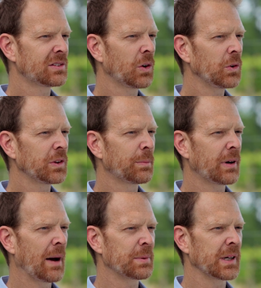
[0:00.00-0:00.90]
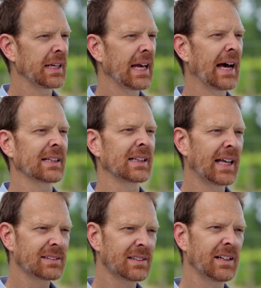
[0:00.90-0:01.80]
sold the property at
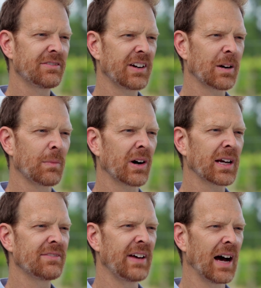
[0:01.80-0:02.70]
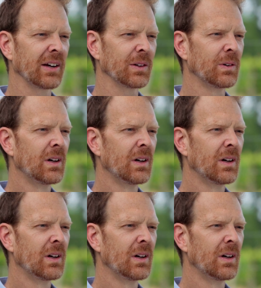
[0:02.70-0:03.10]
less than fair market value,